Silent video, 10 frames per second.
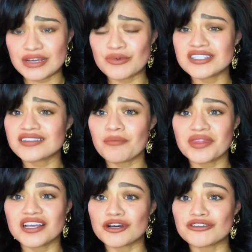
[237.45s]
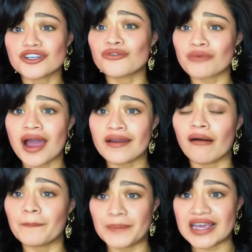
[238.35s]
when something goes awry
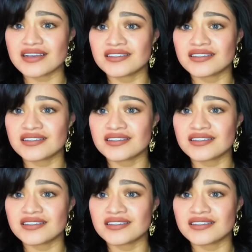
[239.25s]
on base,